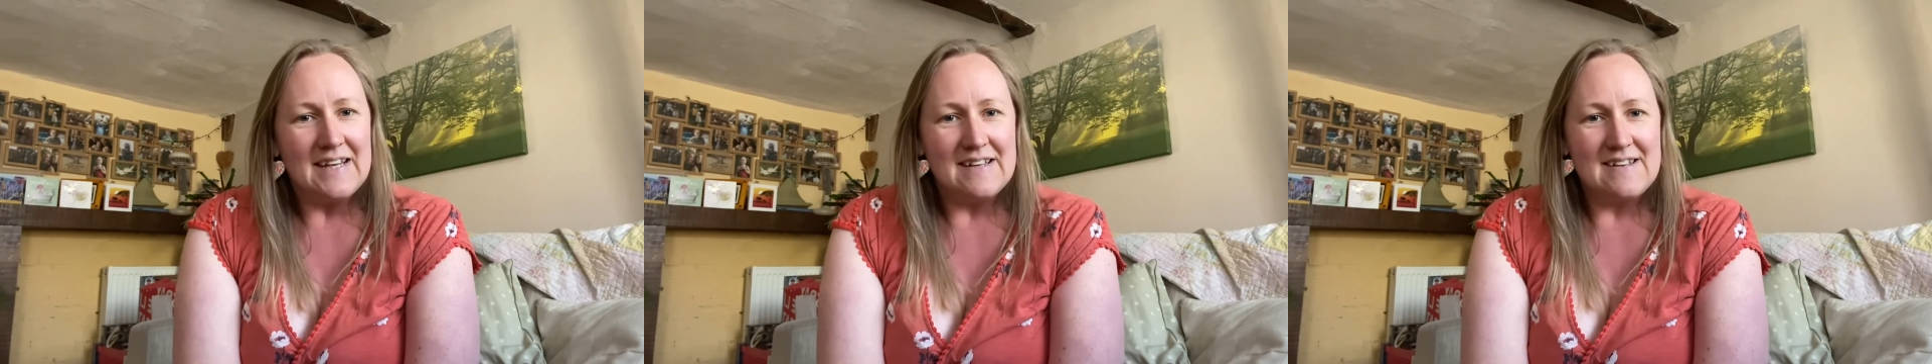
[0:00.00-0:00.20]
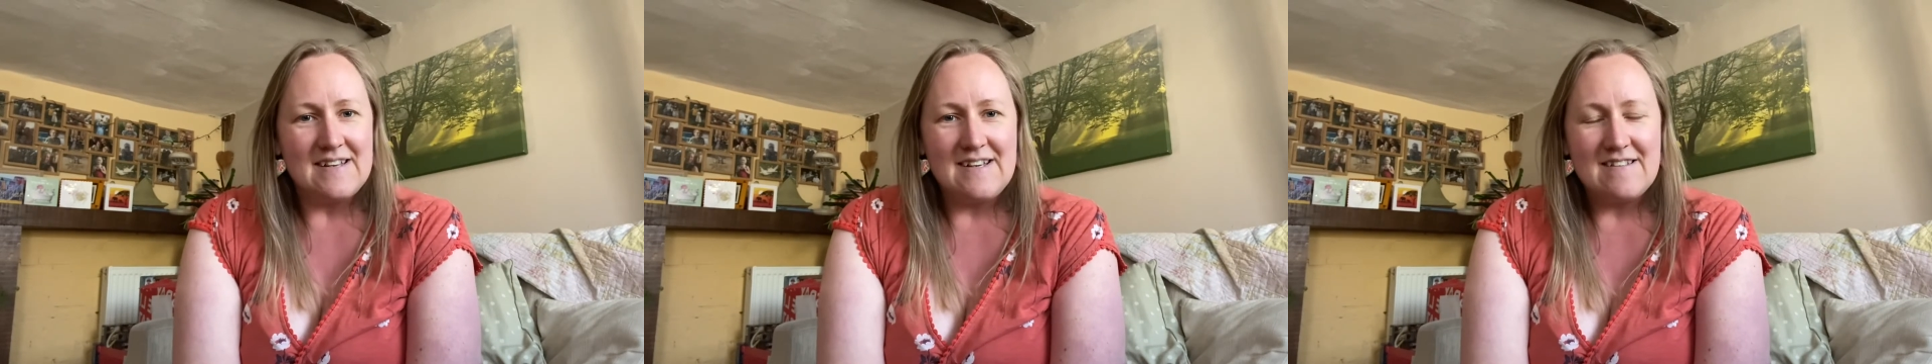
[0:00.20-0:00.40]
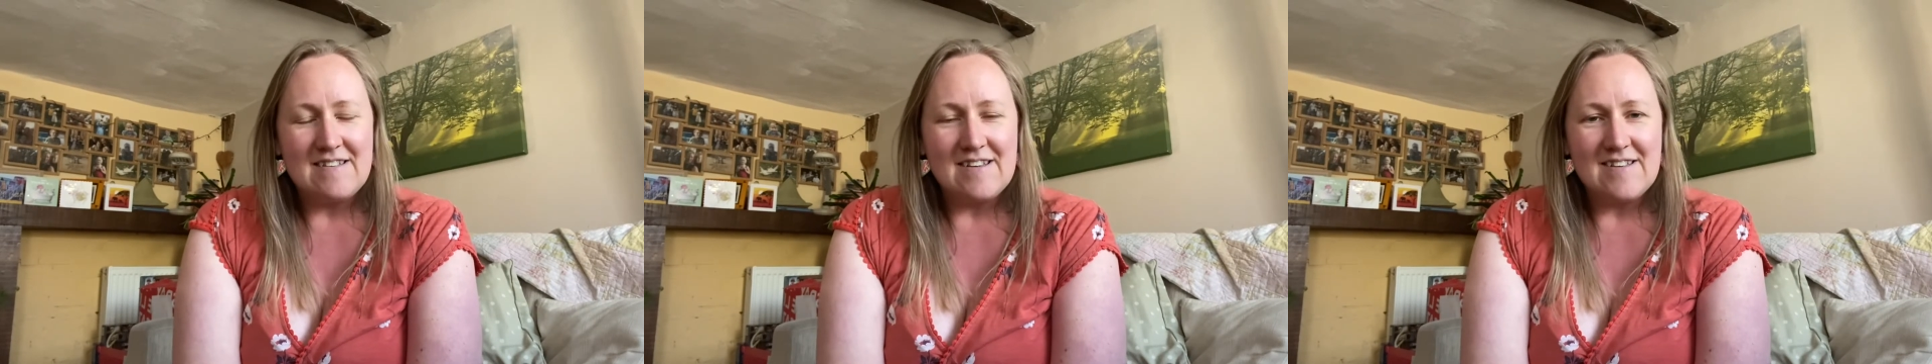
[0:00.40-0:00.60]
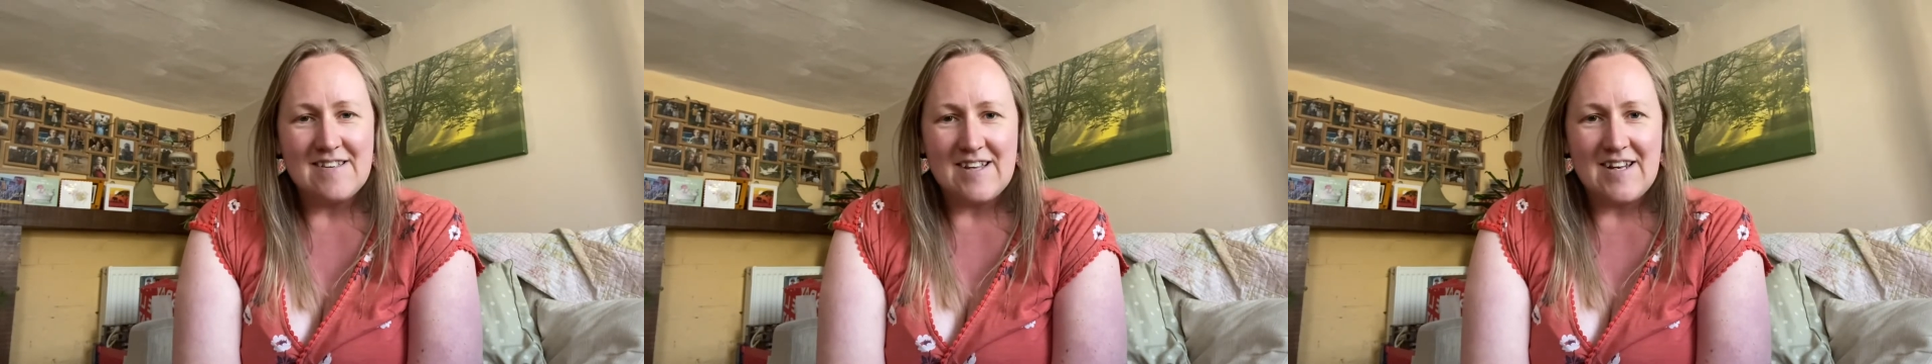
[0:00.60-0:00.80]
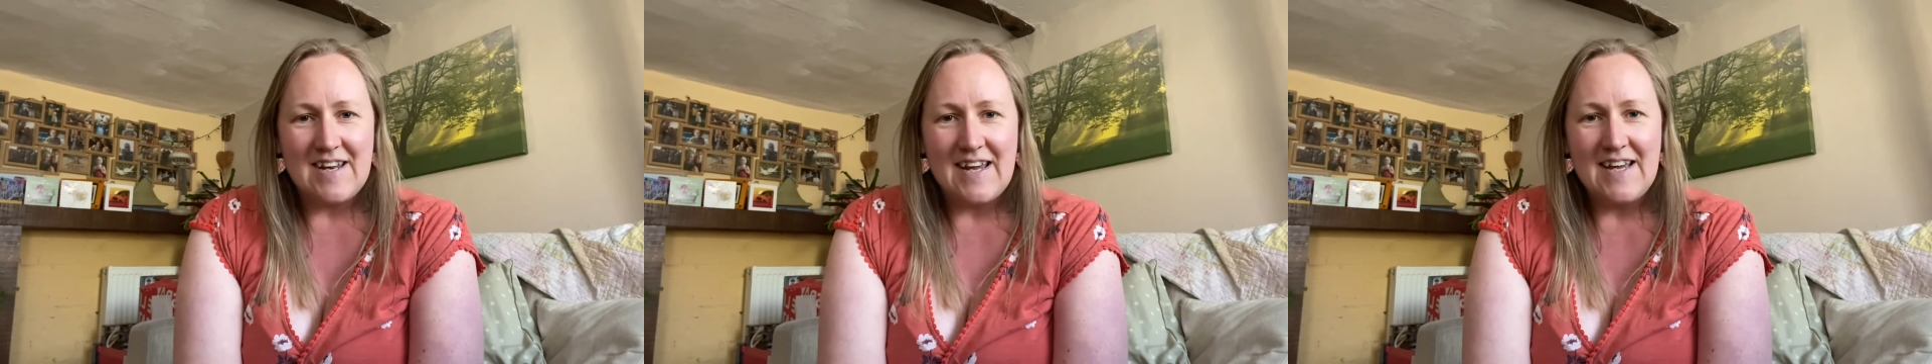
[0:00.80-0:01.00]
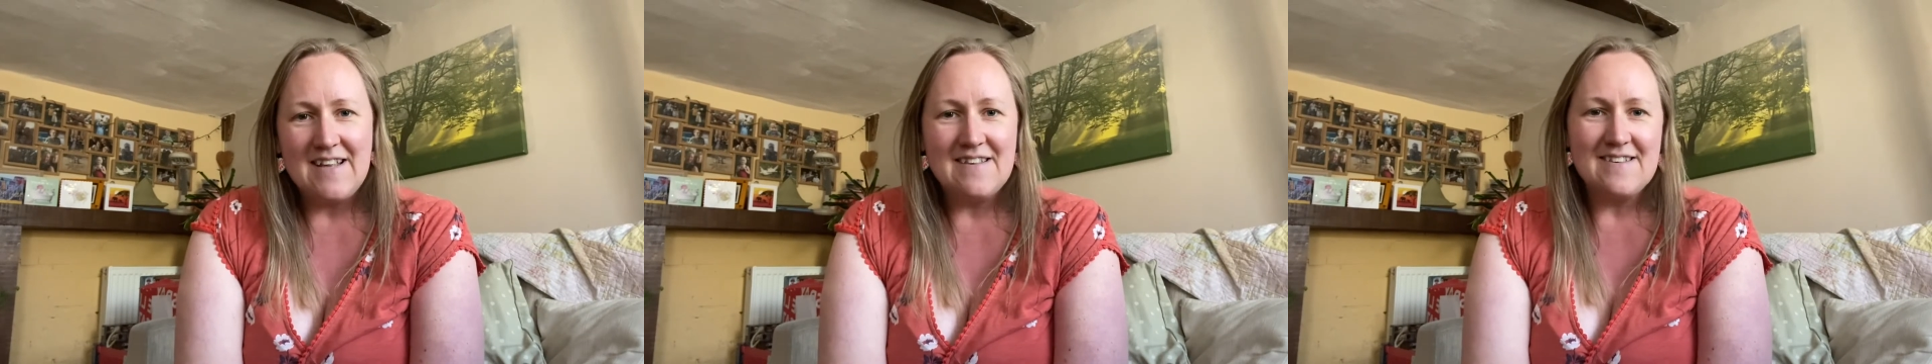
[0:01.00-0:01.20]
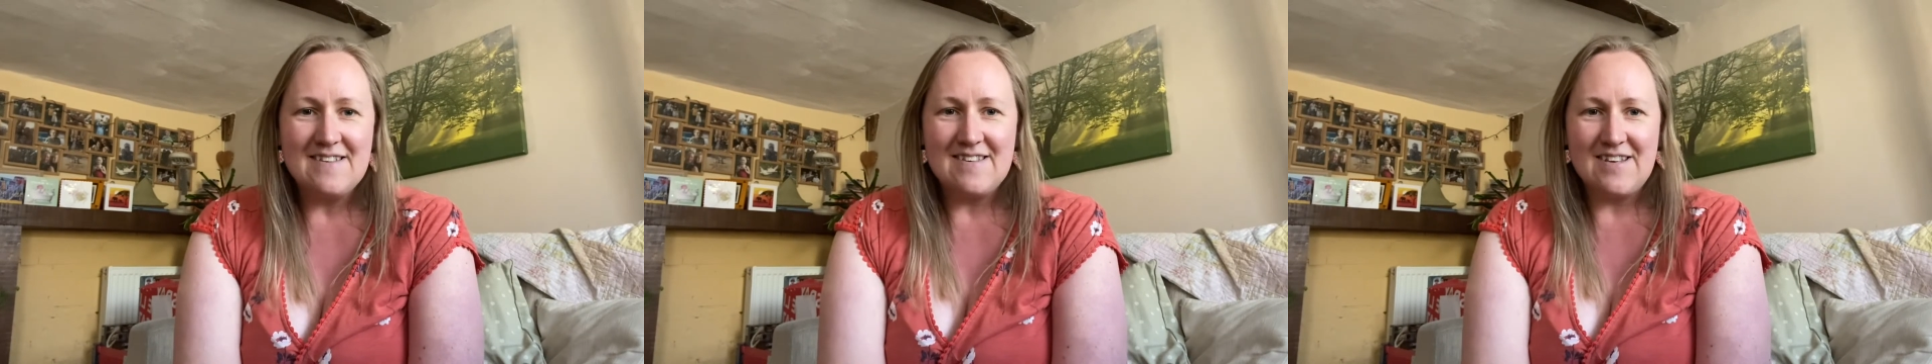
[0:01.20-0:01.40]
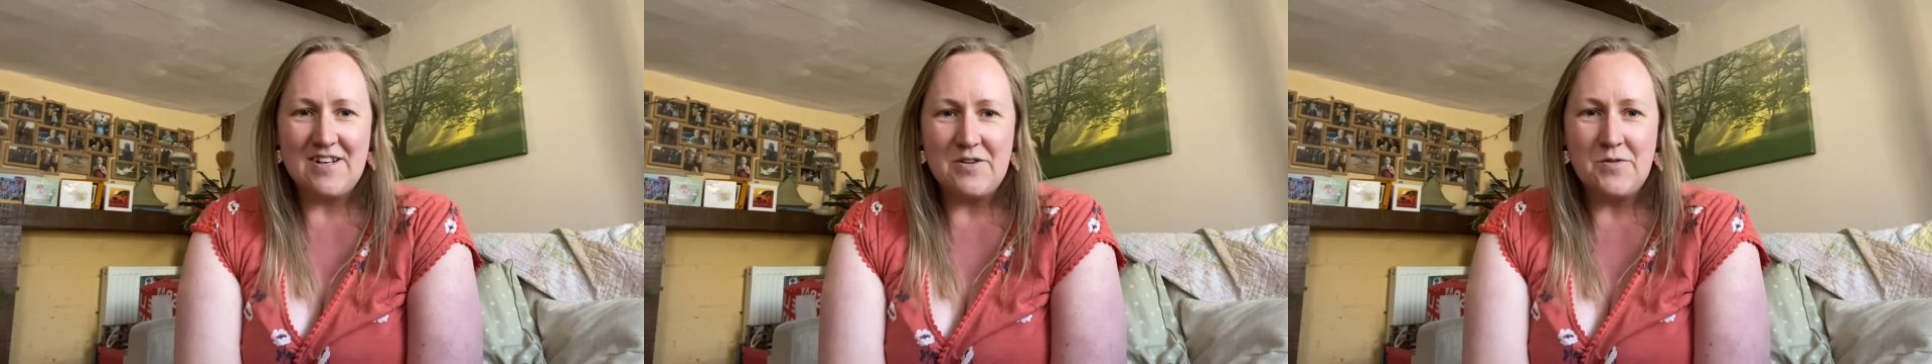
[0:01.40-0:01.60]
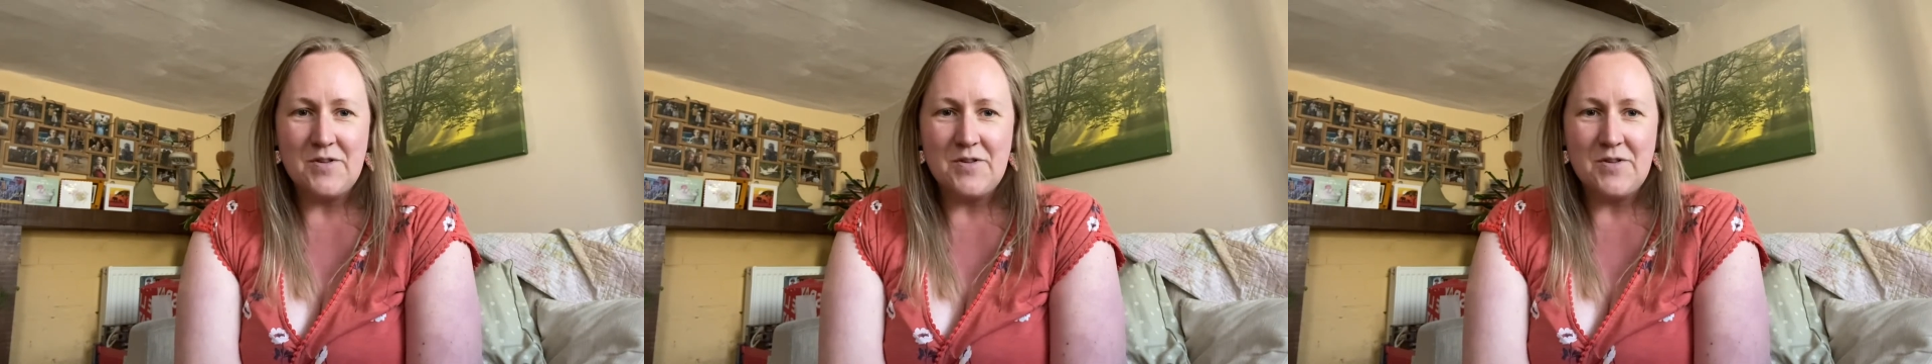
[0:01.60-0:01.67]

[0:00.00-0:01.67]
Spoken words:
teasers and hints and